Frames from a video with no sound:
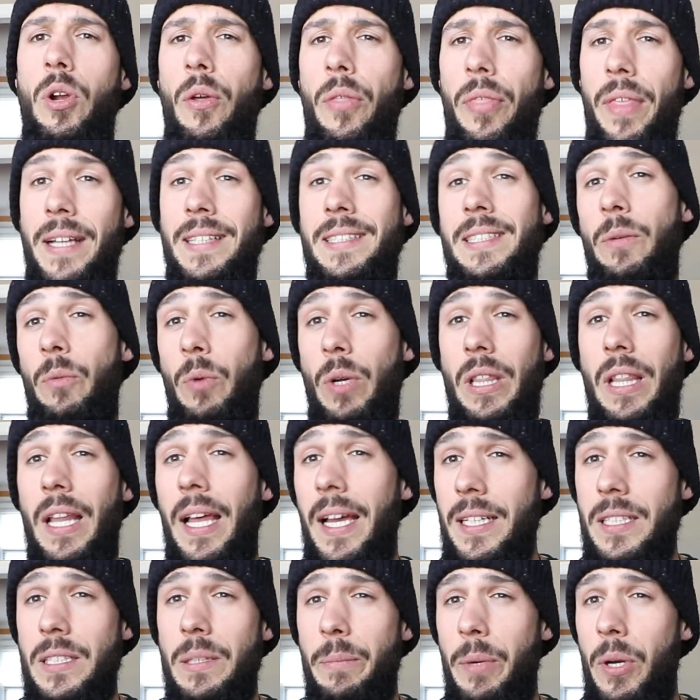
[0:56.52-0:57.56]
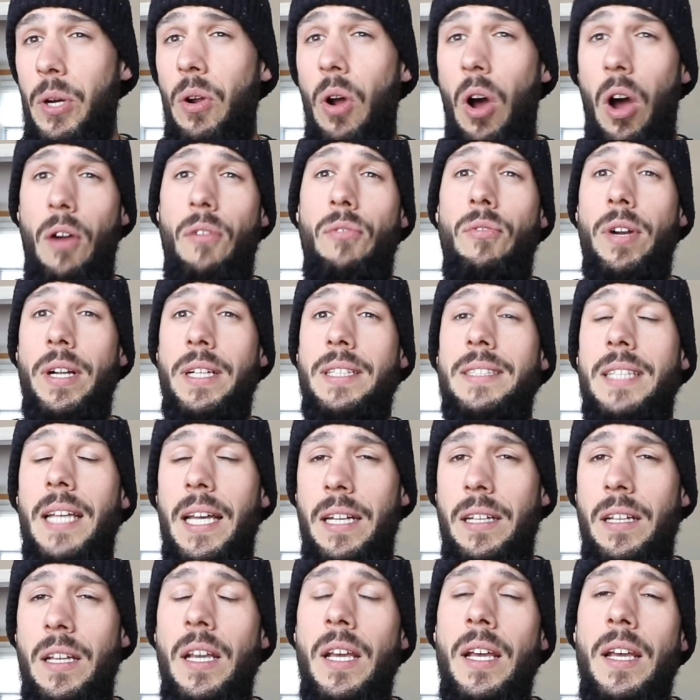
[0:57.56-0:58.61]
things that we liked about offerings
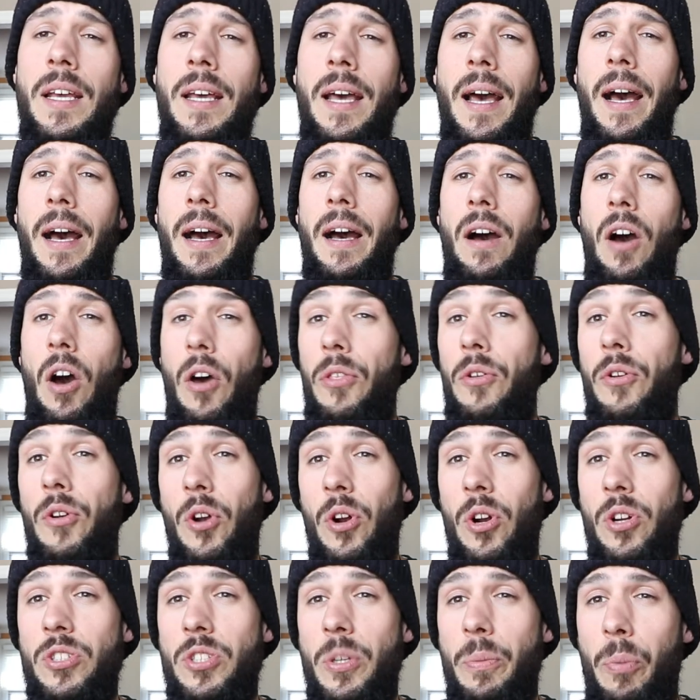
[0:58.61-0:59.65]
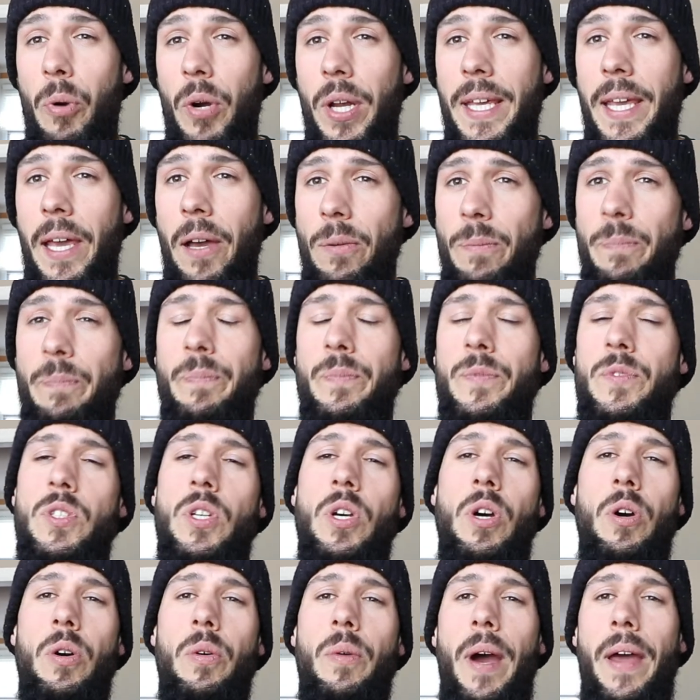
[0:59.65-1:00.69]
that other nerds are putting out.
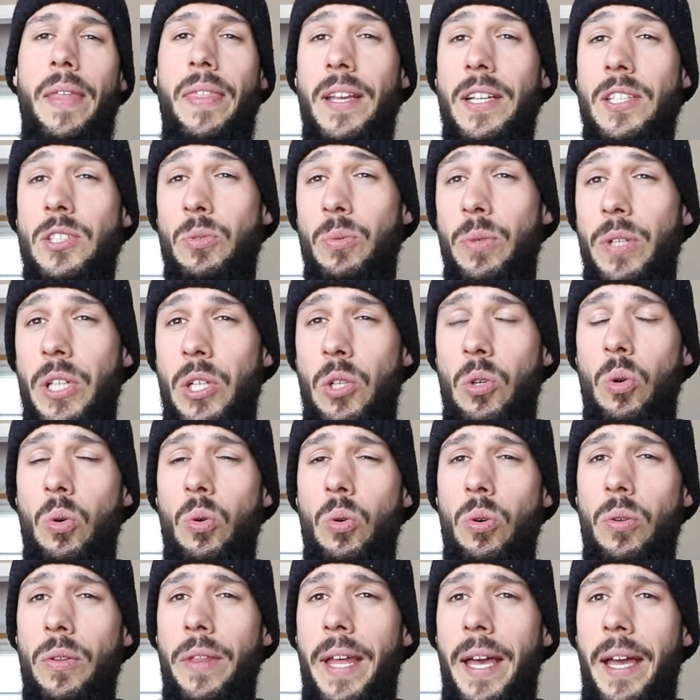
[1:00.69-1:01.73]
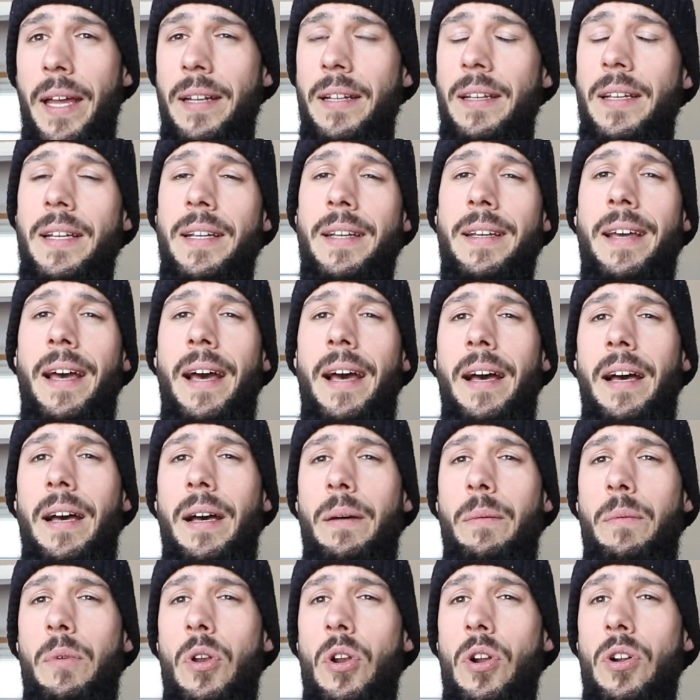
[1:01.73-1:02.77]
So I think it's really cool that
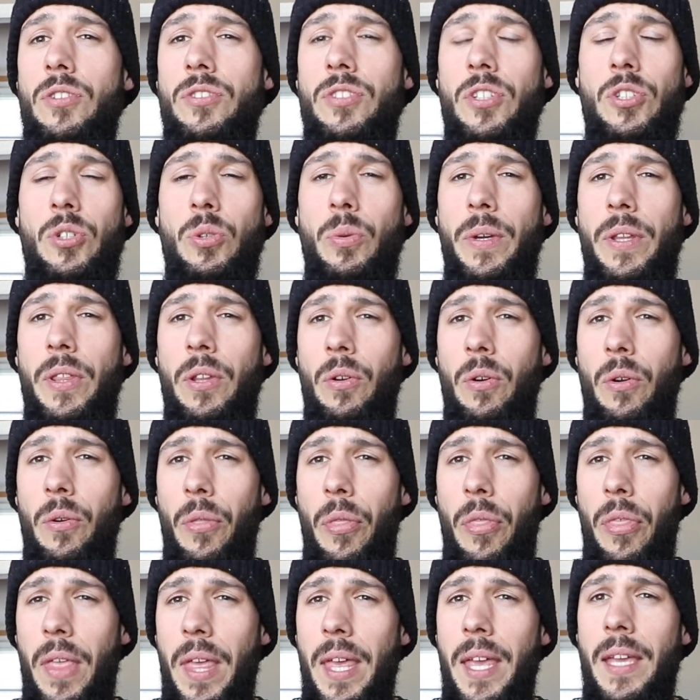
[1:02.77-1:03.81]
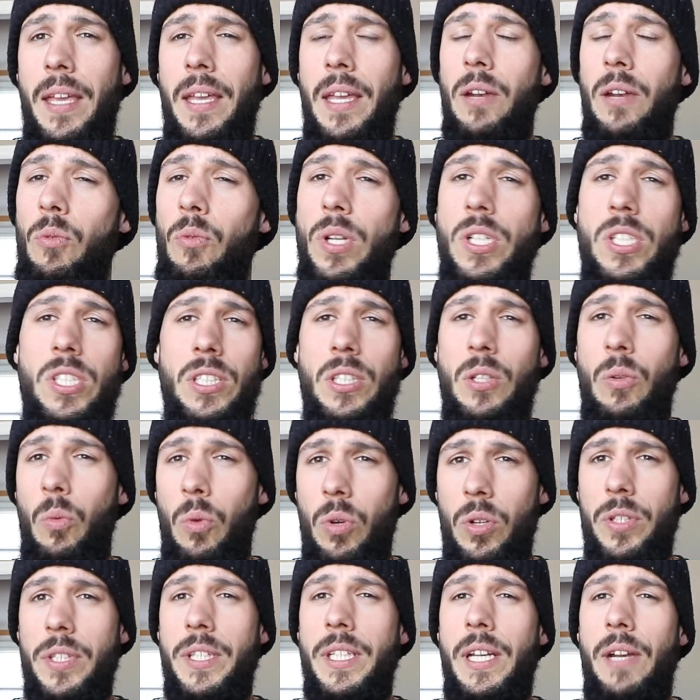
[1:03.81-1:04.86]
nerds are doing their own thing reaching the
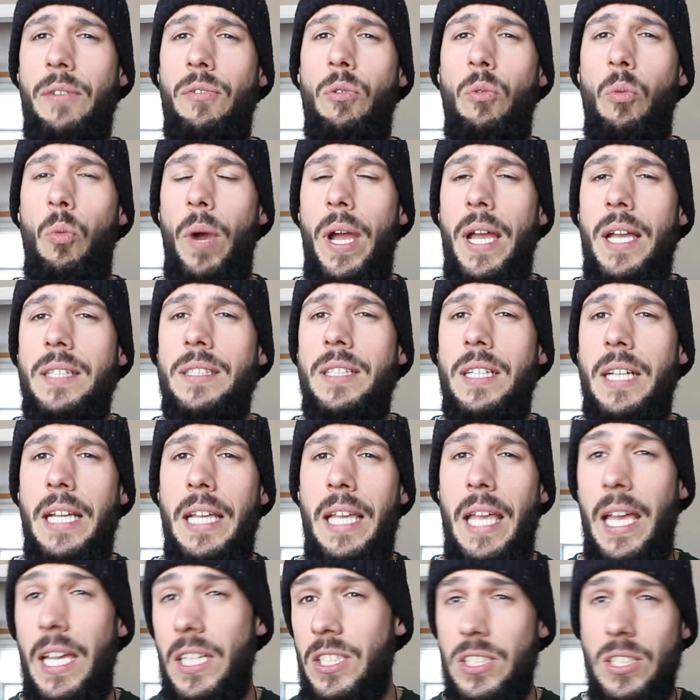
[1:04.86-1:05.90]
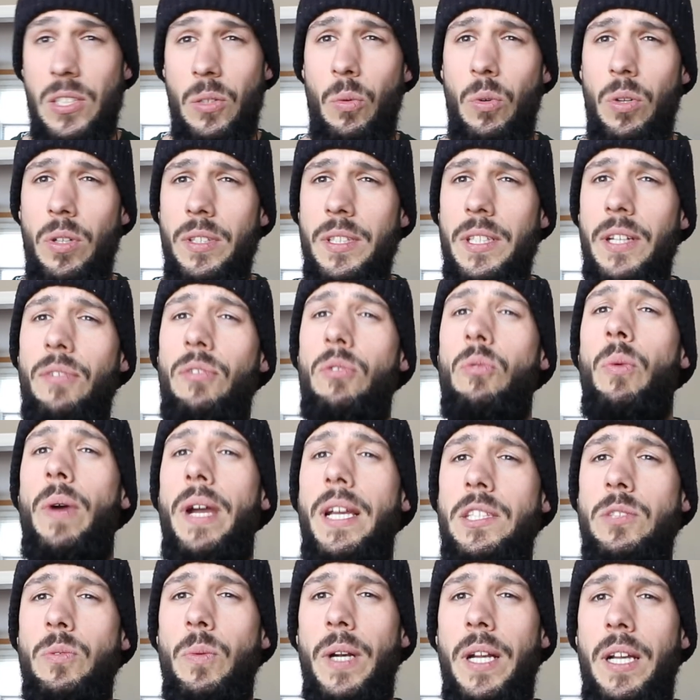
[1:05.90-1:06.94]
world in different ways and engaging the world in different
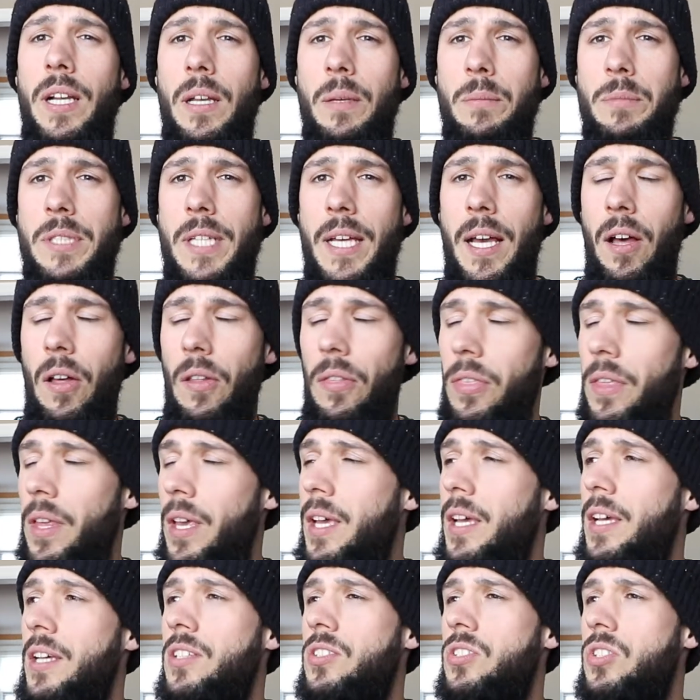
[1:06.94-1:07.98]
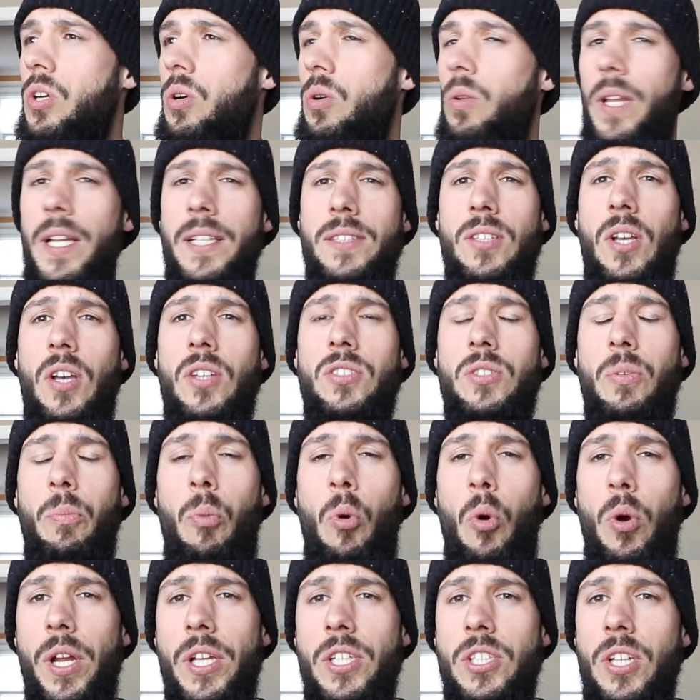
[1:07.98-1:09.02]
ways when it comes to health. So let's all
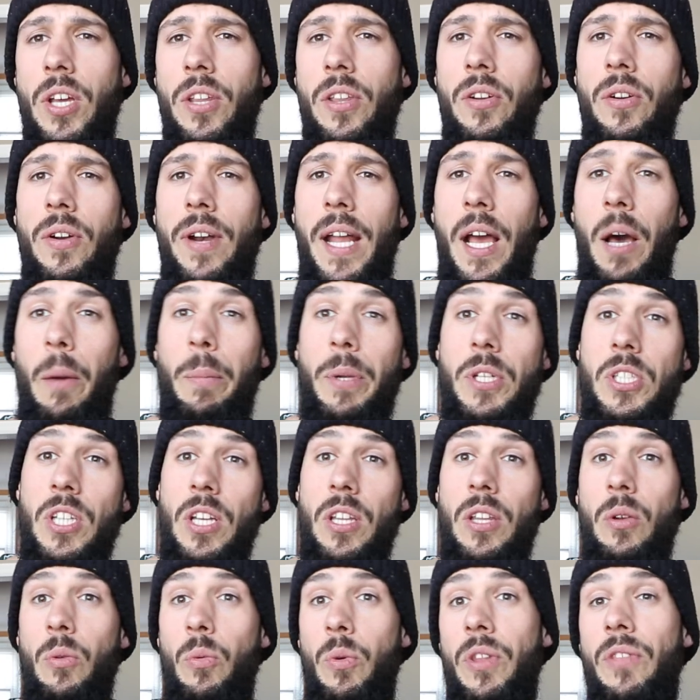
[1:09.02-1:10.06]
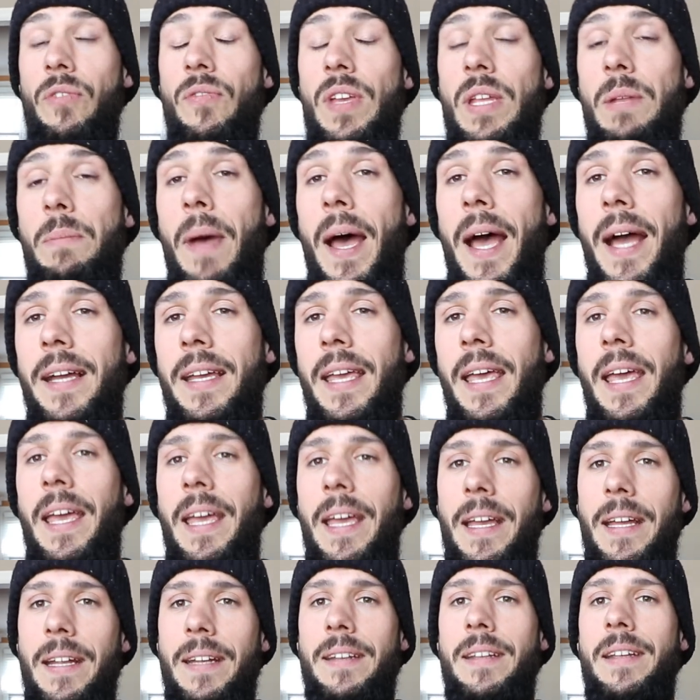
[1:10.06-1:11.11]
support each other and help each other with feedback
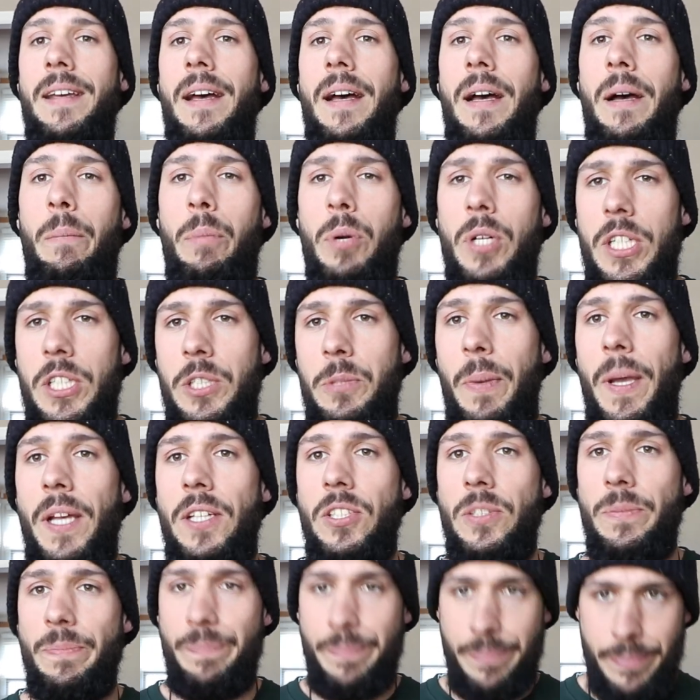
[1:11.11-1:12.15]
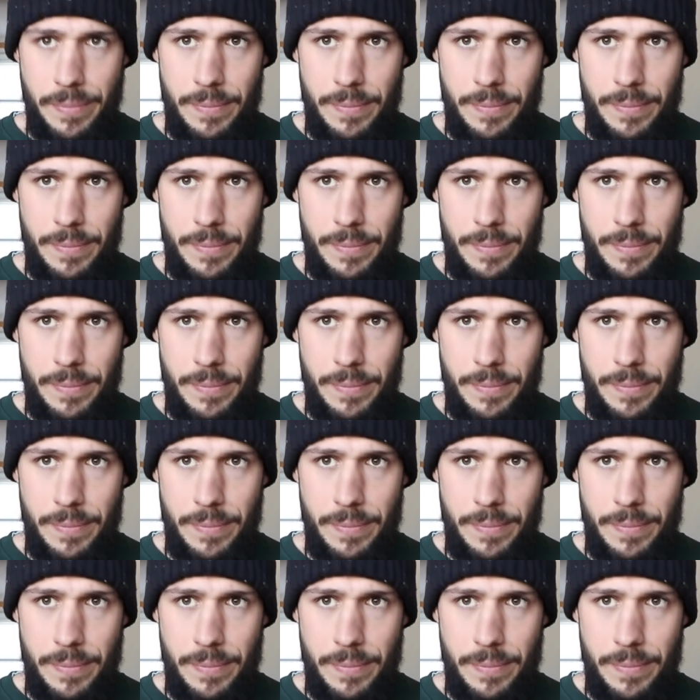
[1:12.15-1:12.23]
and participation.